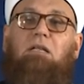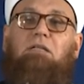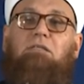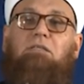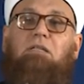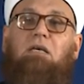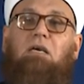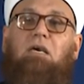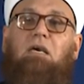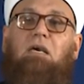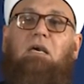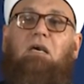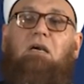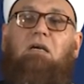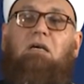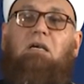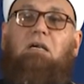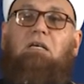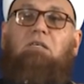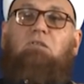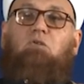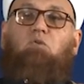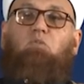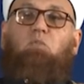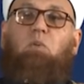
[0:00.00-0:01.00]
they
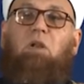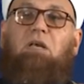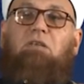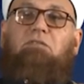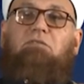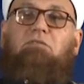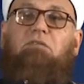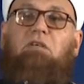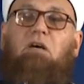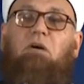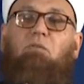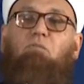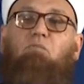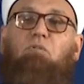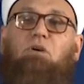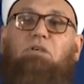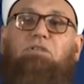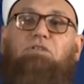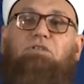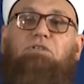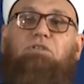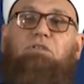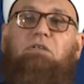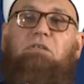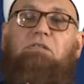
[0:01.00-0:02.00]
expressed their
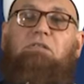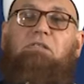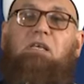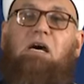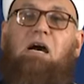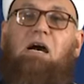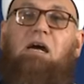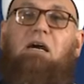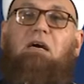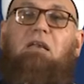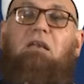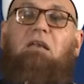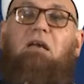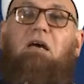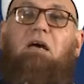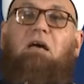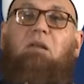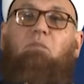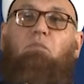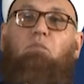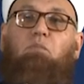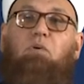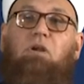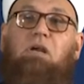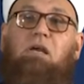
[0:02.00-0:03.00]
wish, desire
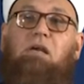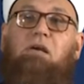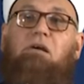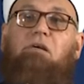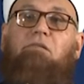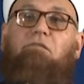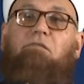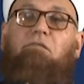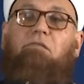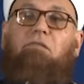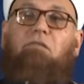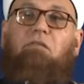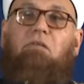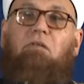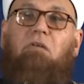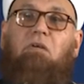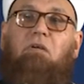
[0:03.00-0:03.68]
and prayers,